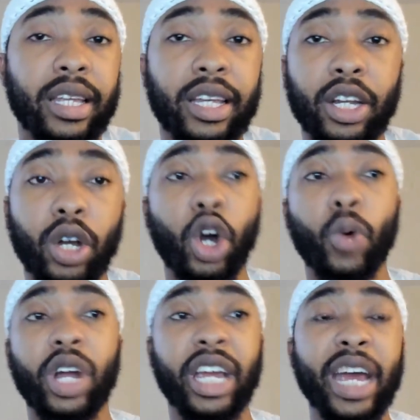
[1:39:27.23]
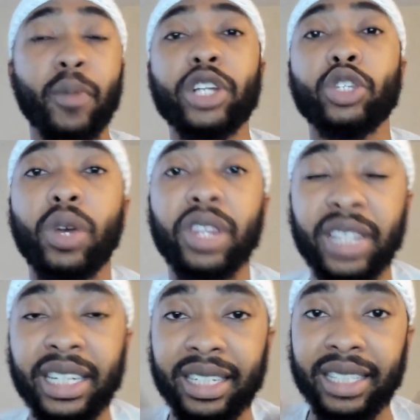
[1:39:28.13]
or can we do other
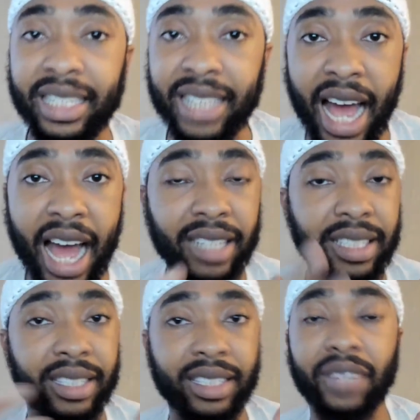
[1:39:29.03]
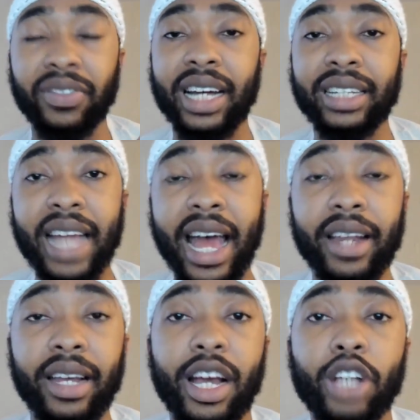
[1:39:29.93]
things to detox and stuff like that?